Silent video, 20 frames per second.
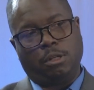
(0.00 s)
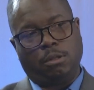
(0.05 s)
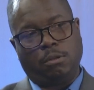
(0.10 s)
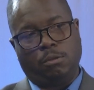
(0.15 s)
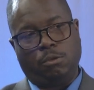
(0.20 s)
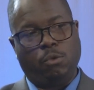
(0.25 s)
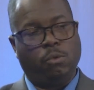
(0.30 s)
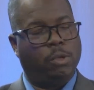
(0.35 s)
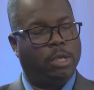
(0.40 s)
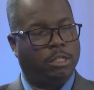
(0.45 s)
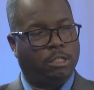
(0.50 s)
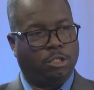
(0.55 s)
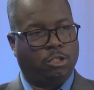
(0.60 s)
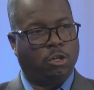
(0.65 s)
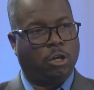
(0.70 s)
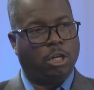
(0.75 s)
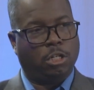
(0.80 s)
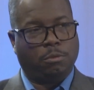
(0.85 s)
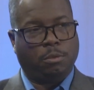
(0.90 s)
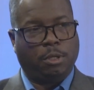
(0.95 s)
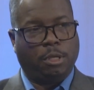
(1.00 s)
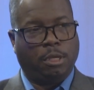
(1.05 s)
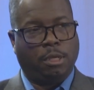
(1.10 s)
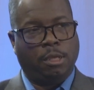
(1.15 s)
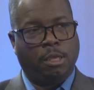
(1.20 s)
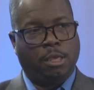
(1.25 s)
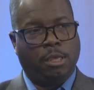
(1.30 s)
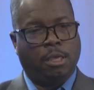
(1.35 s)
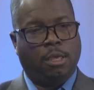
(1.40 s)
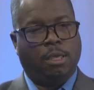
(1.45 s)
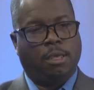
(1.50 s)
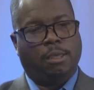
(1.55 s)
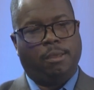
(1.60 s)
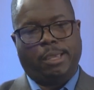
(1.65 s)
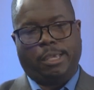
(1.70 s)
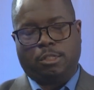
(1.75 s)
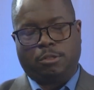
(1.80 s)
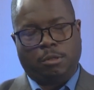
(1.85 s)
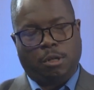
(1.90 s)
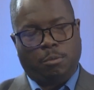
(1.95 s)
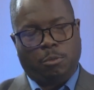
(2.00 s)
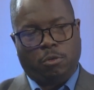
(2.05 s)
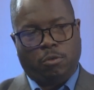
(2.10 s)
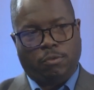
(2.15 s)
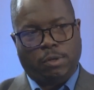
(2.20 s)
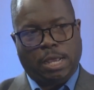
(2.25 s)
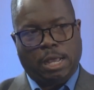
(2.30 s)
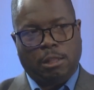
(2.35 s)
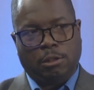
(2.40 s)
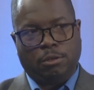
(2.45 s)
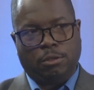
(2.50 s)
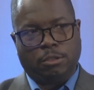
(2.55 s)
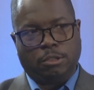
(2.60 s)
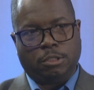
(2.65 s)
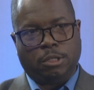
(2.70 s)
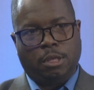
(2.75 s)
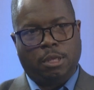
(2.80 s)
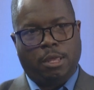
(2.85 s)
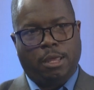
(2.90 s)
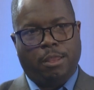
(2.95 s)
you get to charge me X number of dollars,